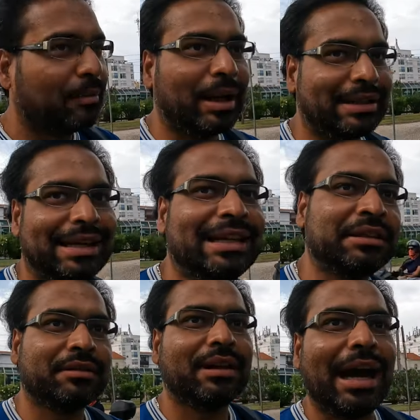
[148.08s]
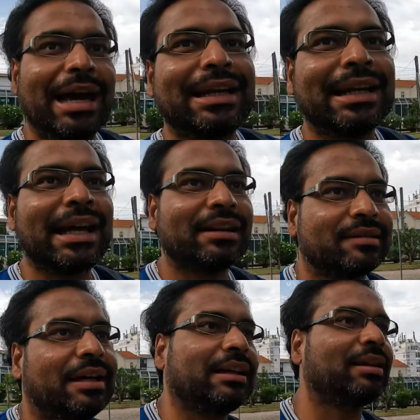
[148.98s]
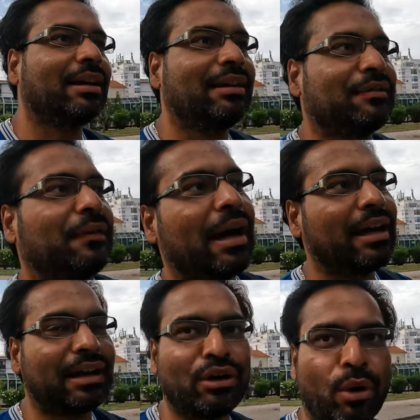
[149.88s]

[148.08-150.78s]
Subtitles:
But then I realized that if I